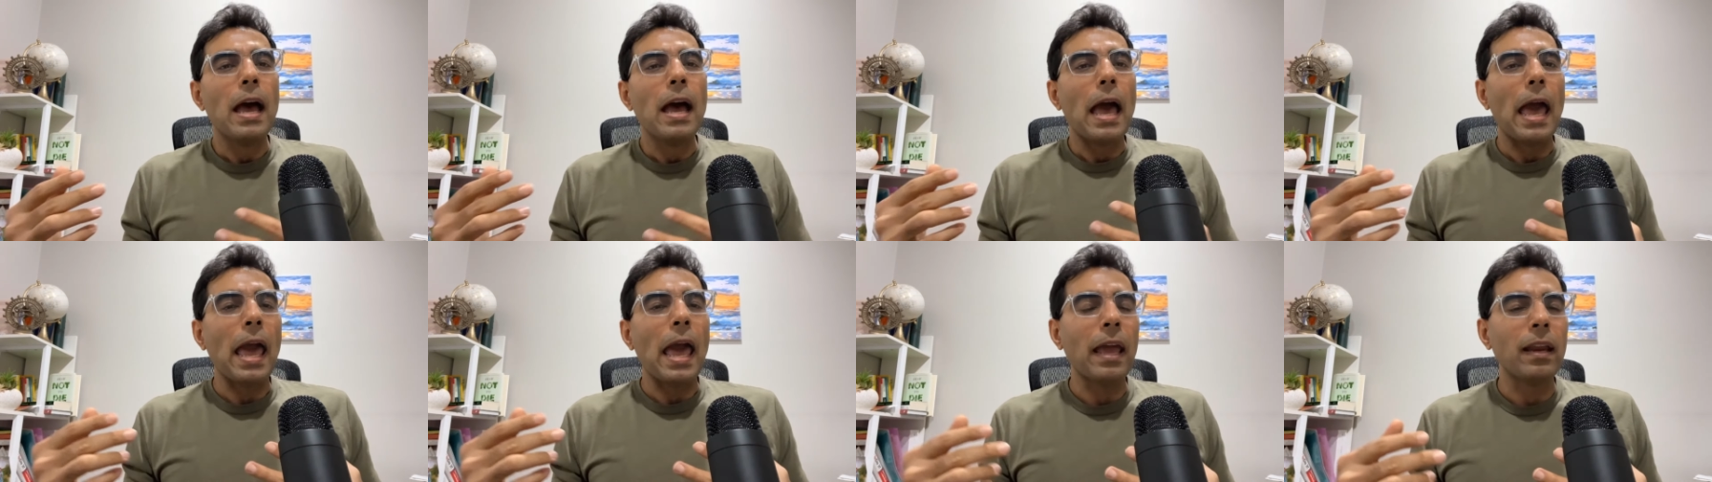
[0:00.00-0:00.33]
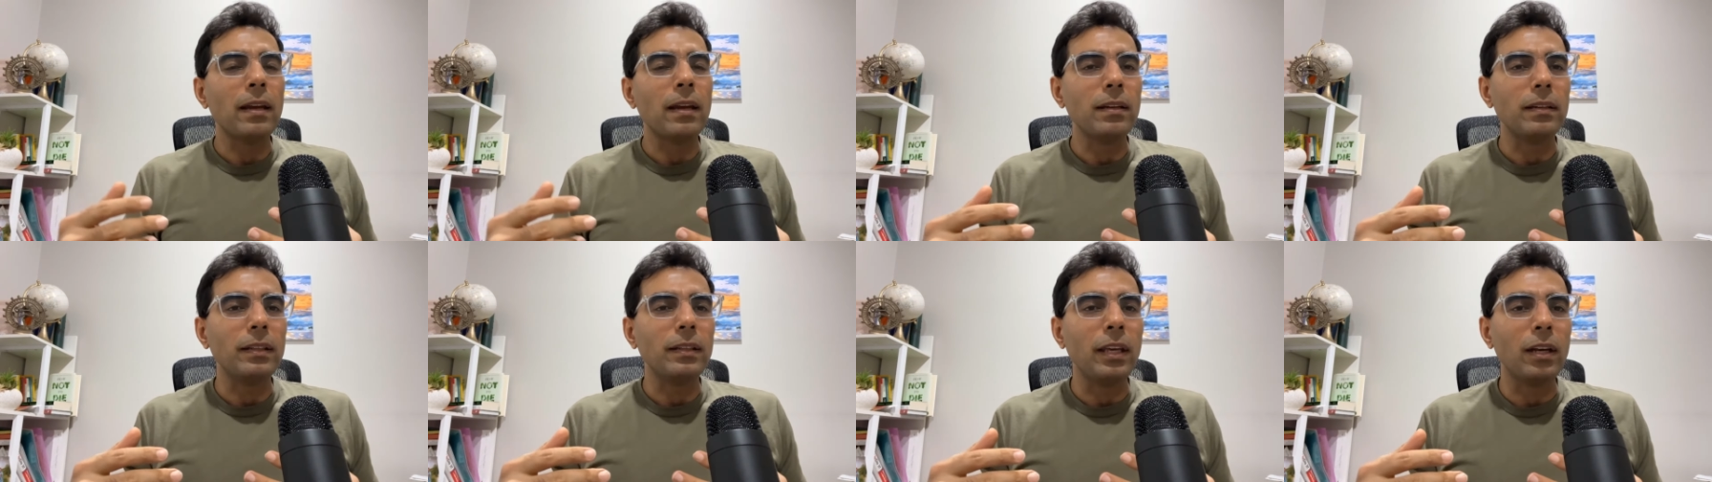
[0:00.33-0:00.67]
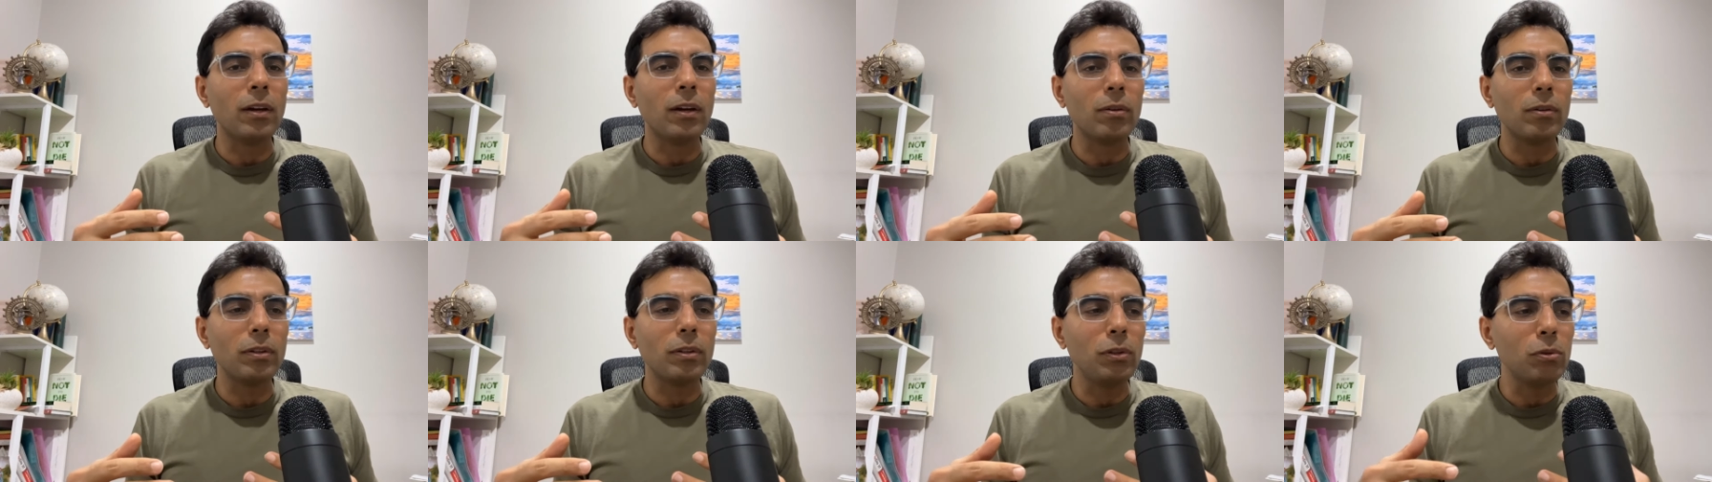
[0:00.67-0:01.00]
And, you
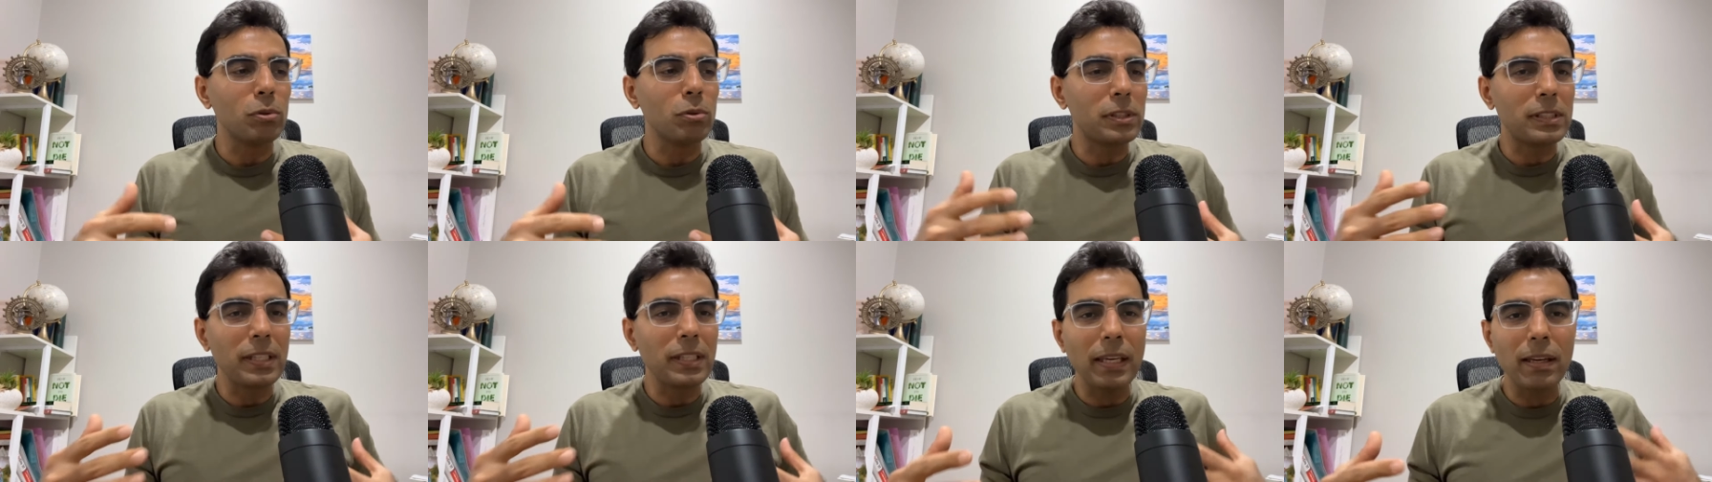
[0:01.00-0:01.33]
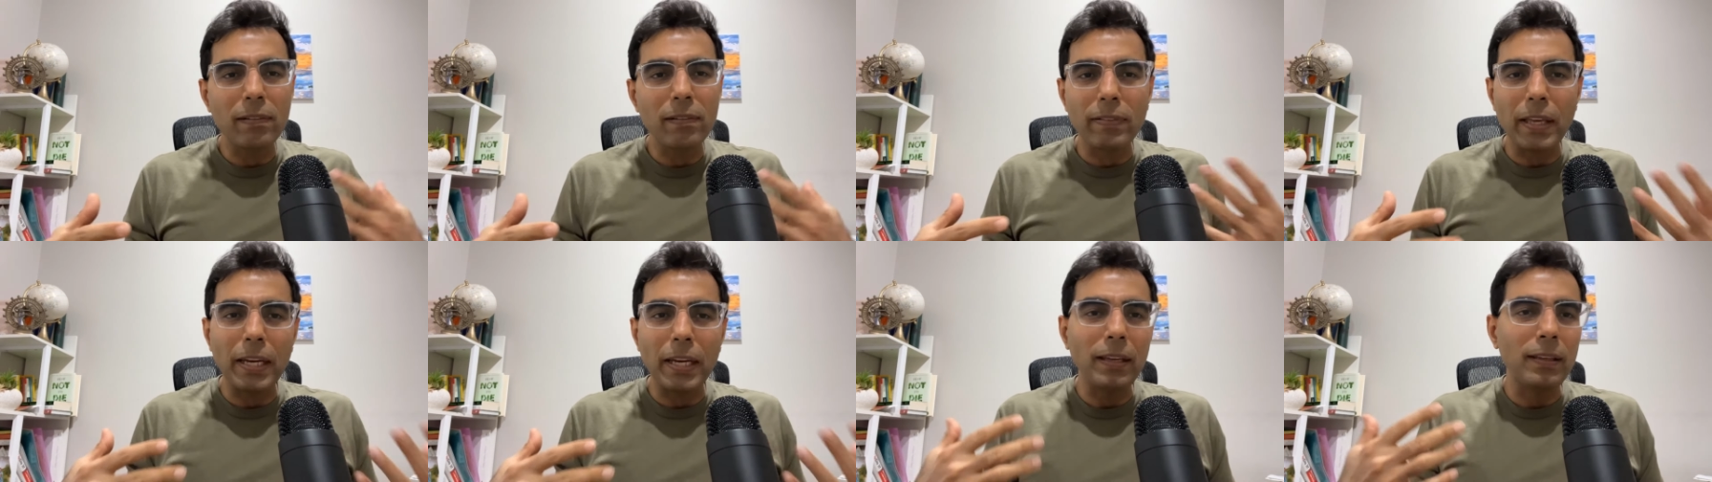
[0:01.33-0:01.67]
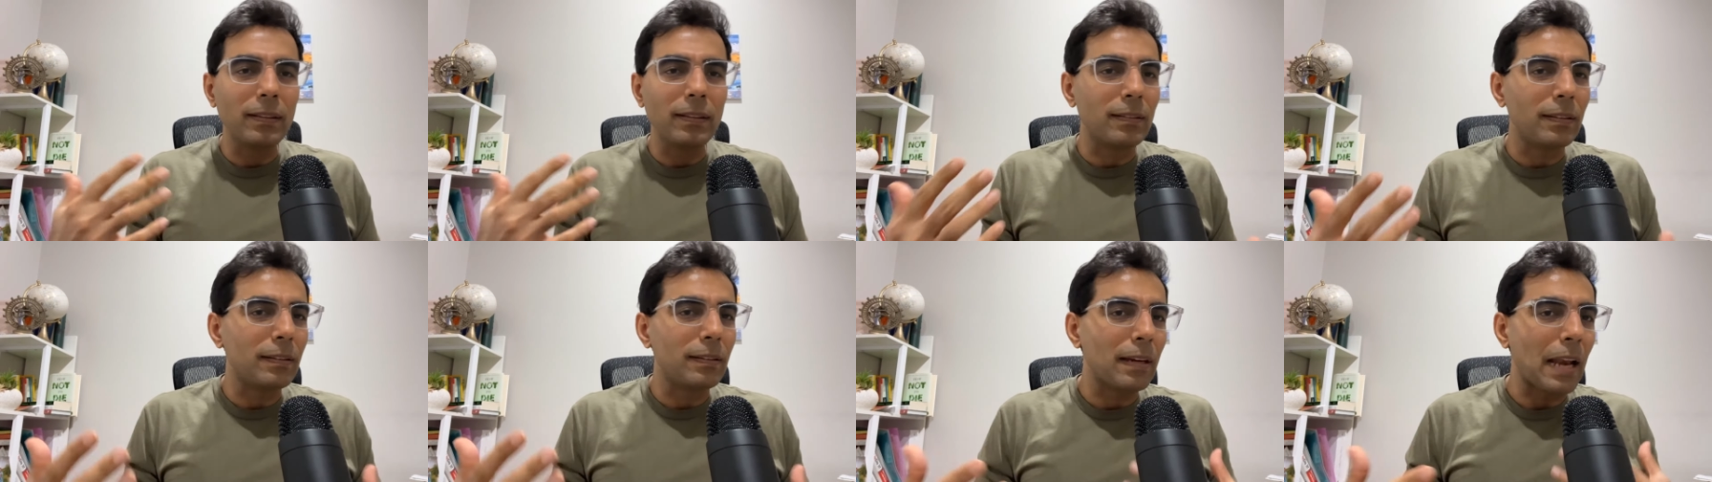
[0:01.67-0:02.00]
know, you see a
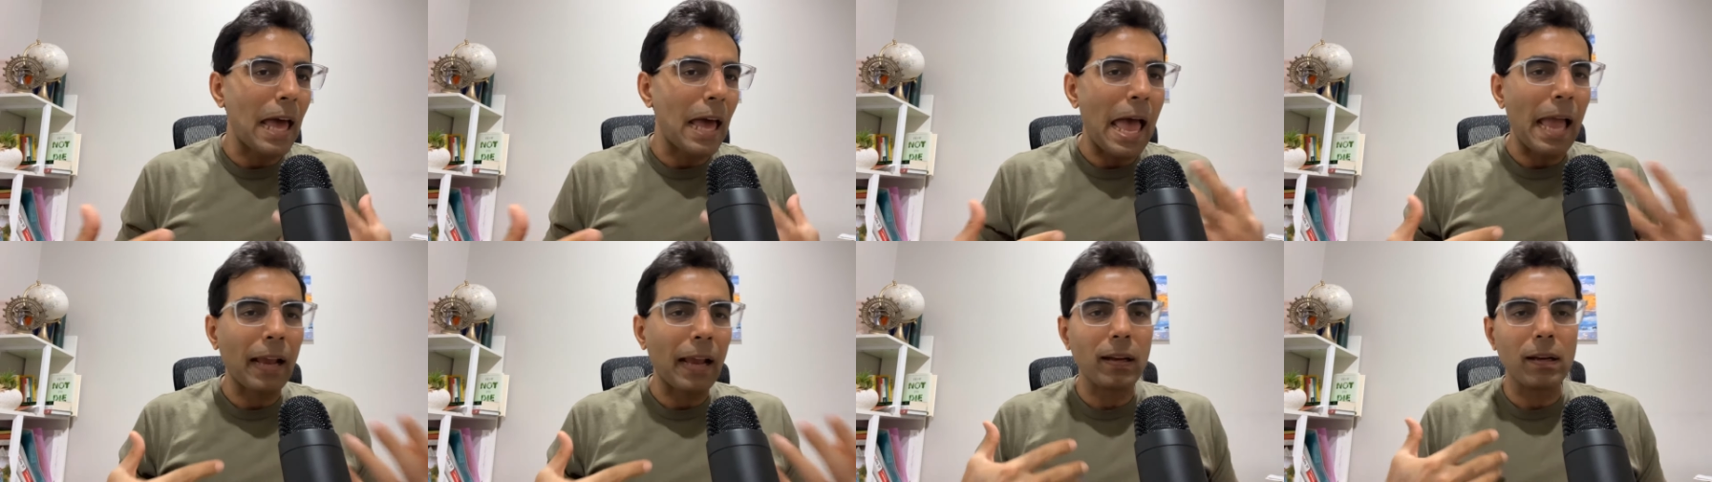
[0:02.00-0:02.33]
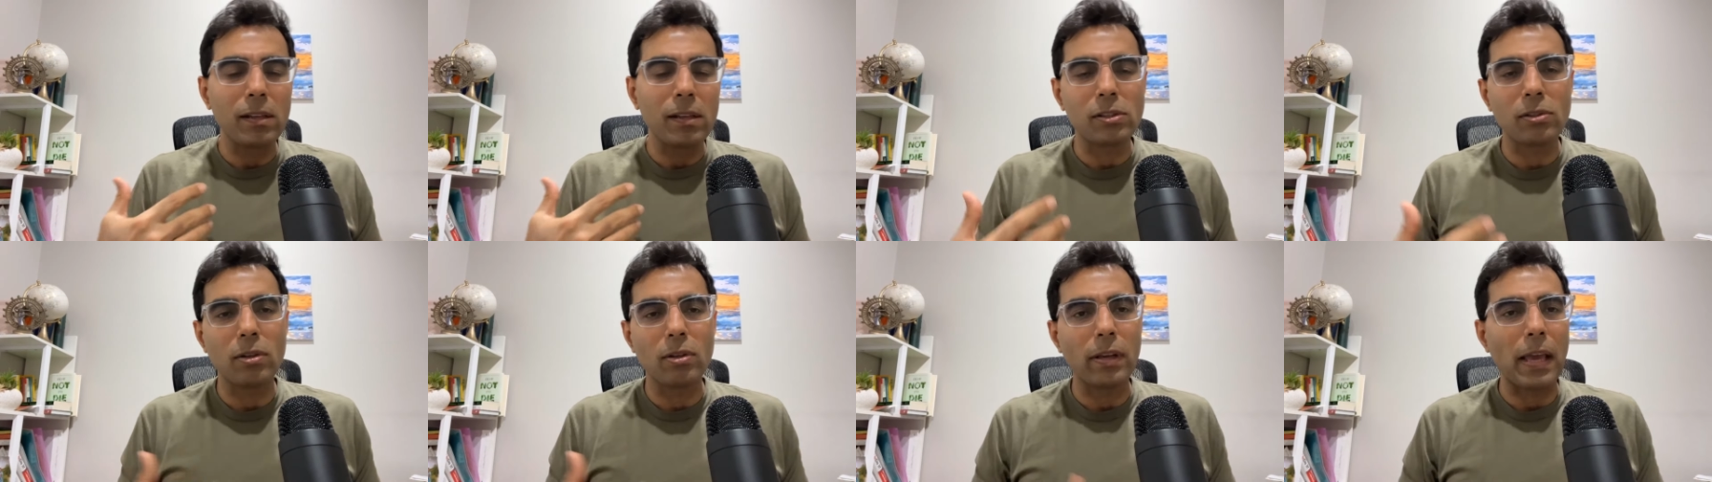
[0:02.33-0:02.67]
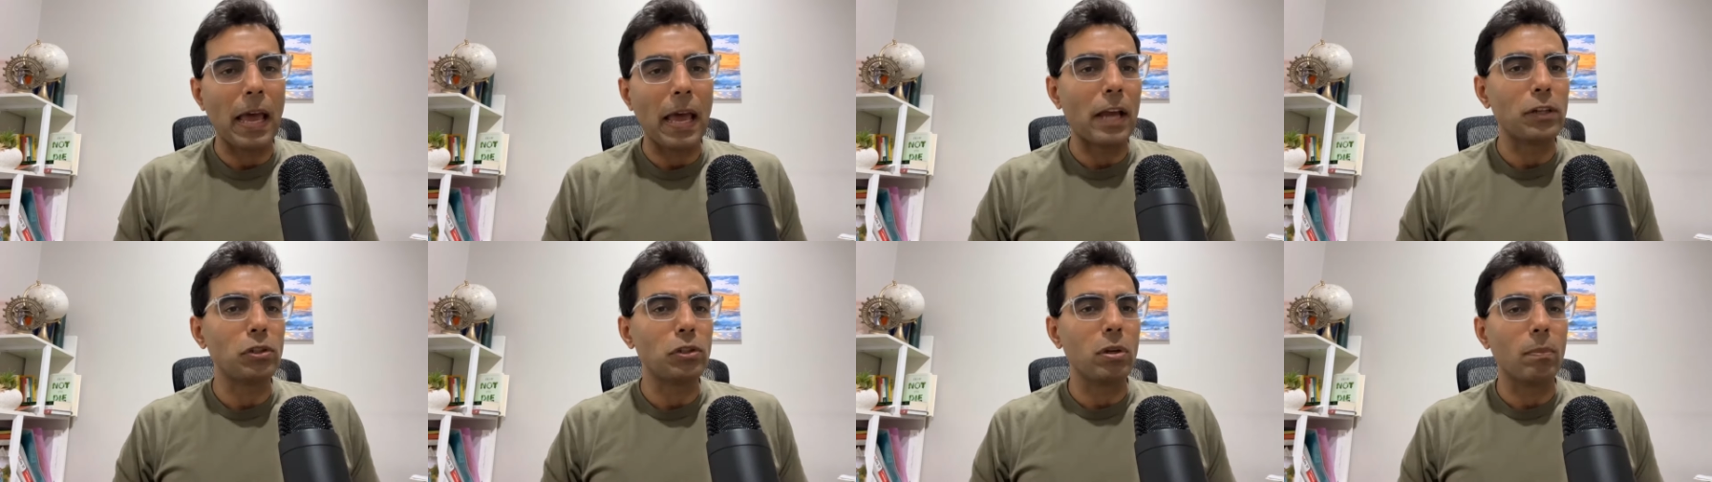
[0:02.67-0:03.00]
very lackluster
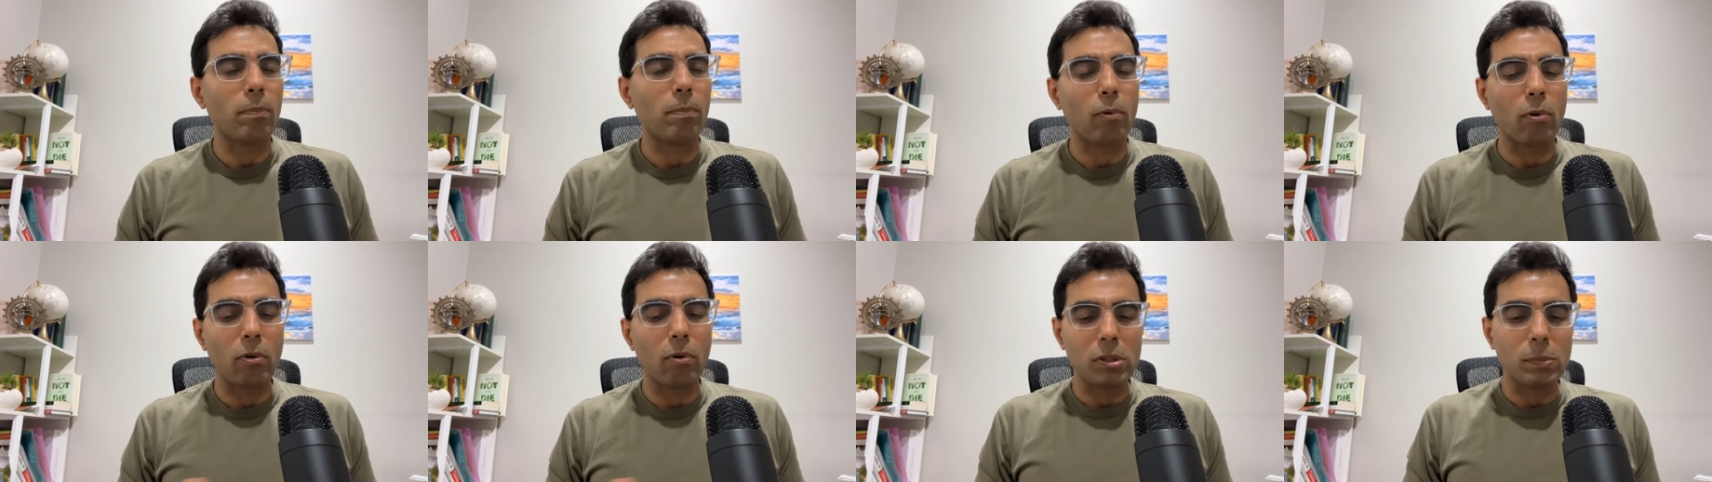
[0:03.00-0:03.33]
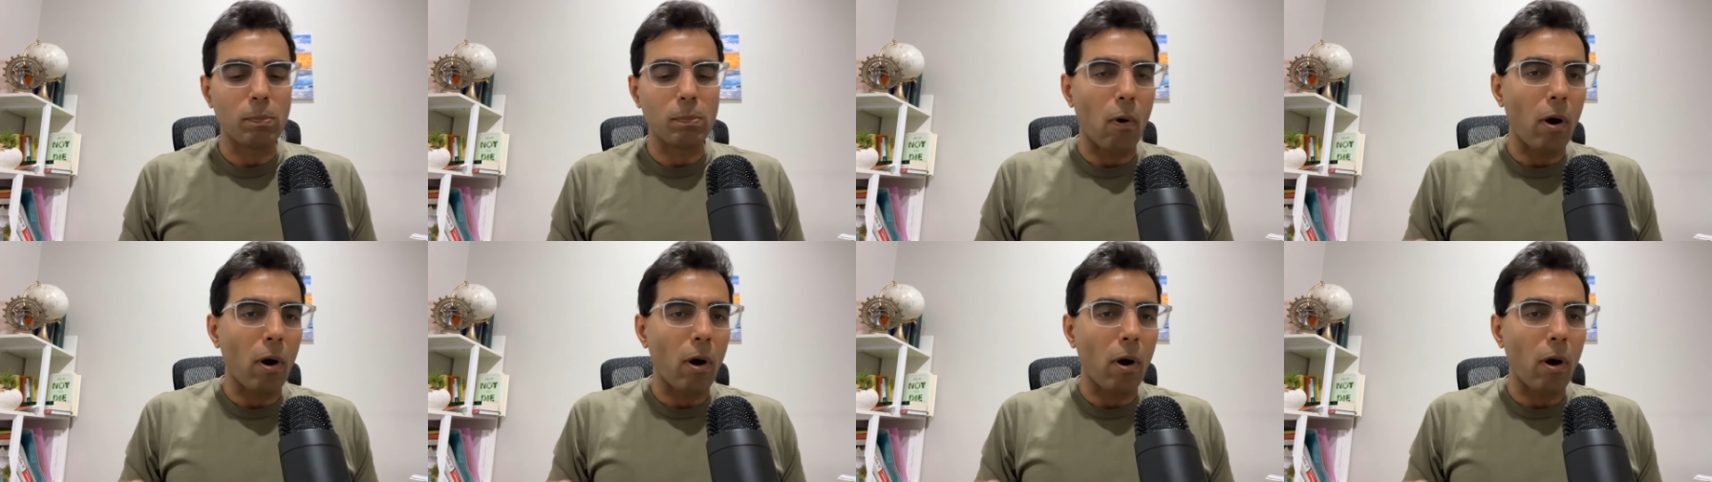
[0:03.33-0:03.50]
casual approach,